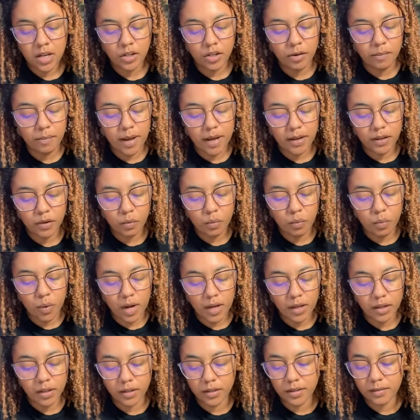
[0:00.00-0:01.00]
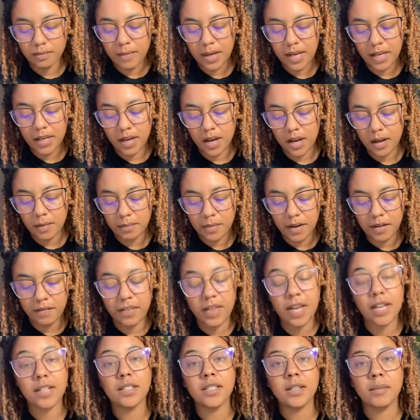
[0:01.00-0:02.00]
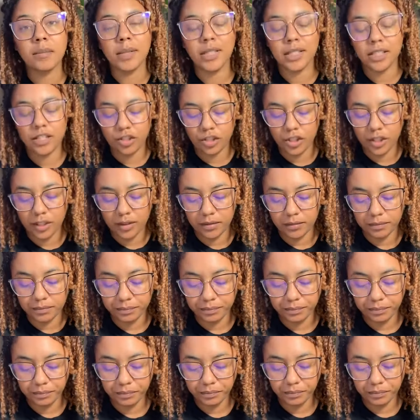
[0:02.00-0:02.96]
no matter what good may come of that demolition.